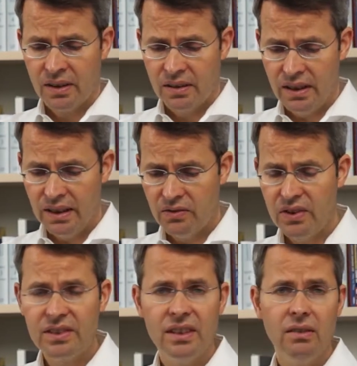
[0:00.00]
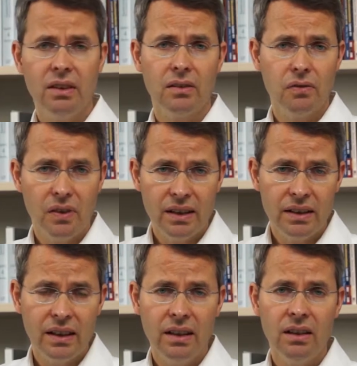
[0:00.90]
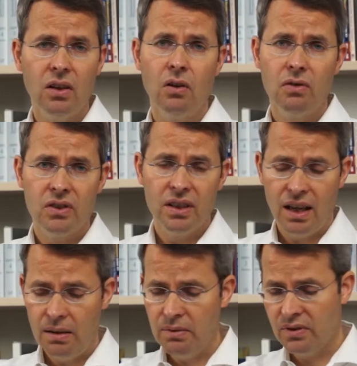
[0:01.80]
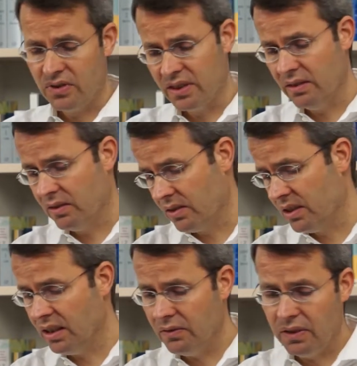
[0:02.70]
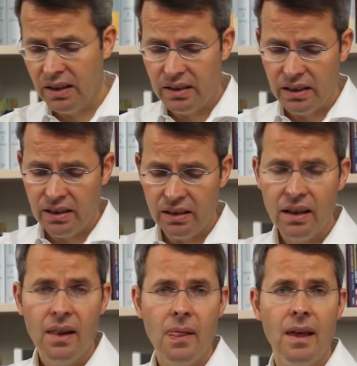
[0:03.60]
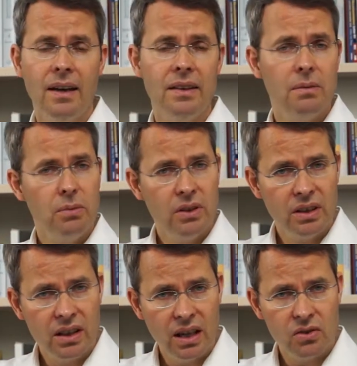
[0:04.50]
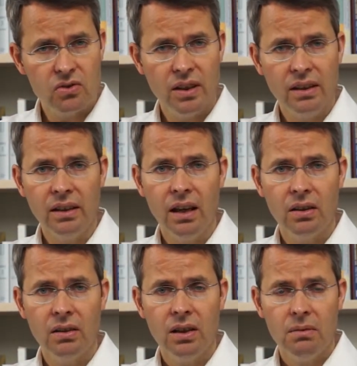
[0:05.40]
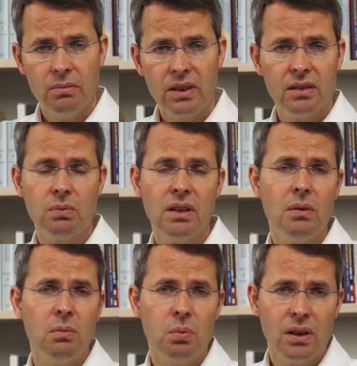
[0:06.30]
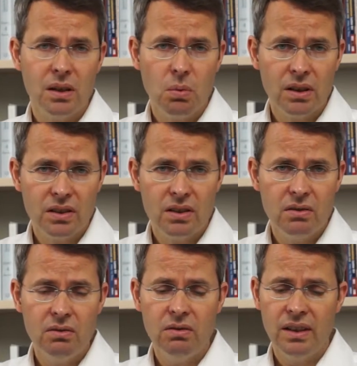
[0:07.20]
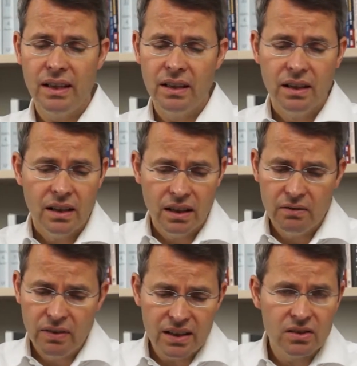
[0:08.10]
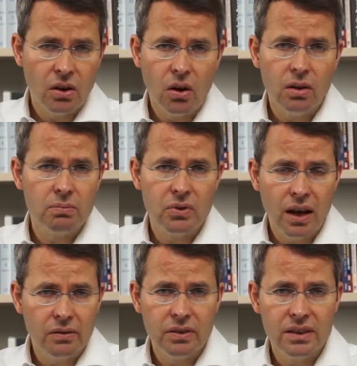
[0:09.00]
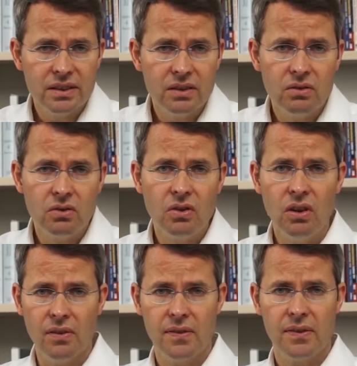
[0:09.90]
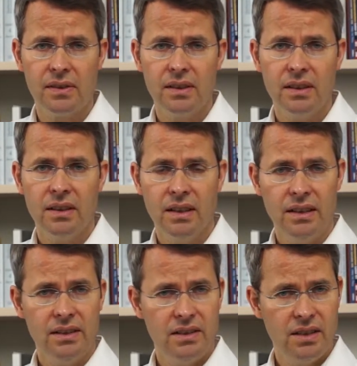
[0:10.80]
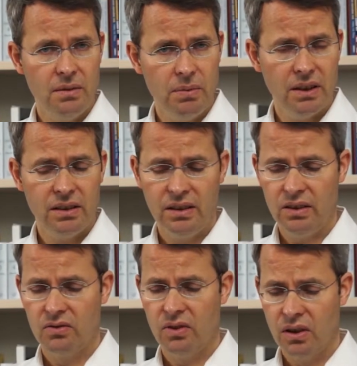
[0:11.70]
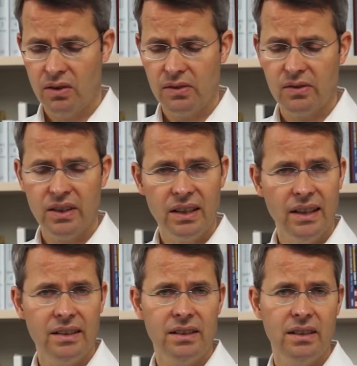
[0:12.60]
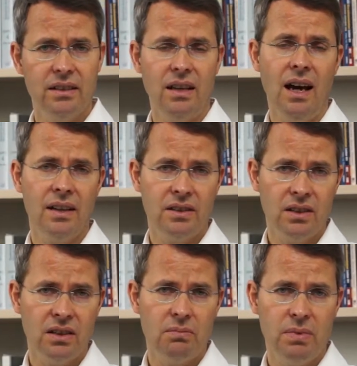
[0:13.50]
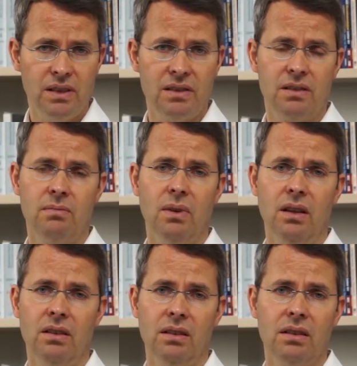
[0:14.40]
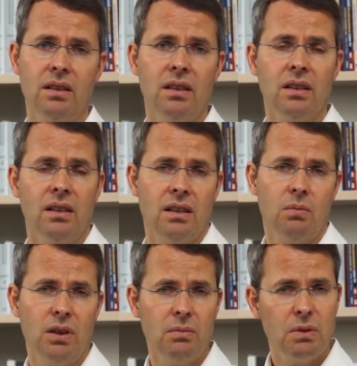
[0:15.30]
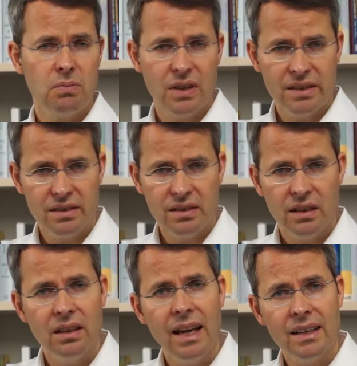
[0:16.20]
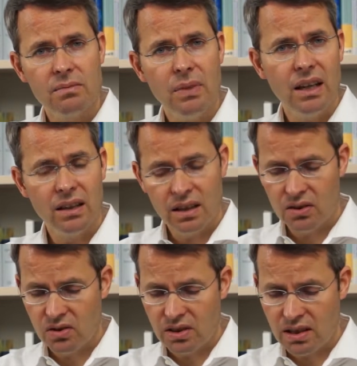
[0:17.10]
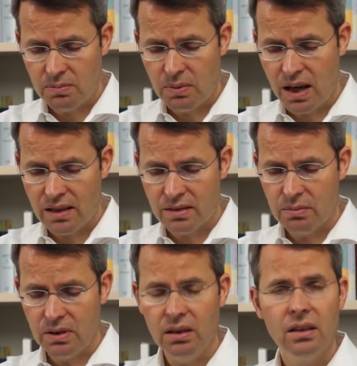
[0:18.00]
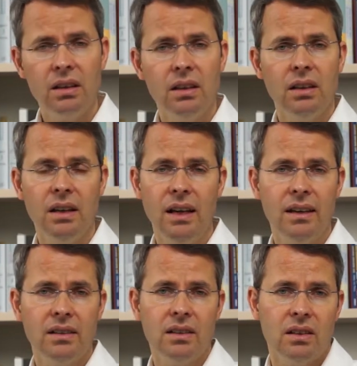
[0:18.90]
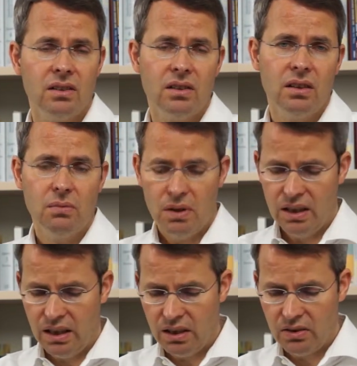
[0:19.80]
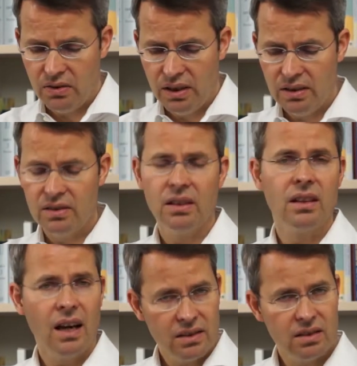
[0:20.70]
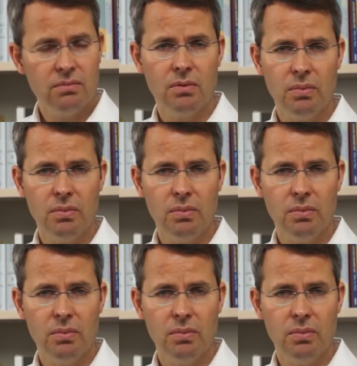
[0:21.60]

They're receiving funding over time. They're receiving still funding. And they're burning cash right now. Because what they want to do, they invest all profits into growth. It is a typically growth-related idea business model. They want to be present in as many countries as possible. And so they want to increase the customer